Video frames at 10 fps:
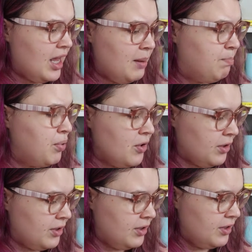a
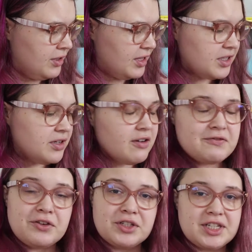book that's not
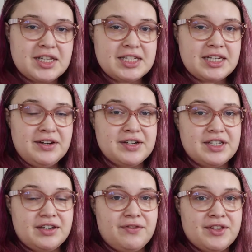first in the
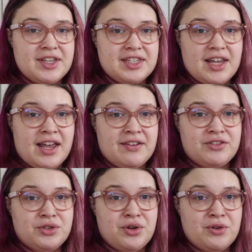series. For this, I
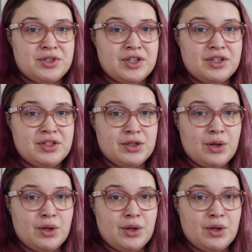have chosen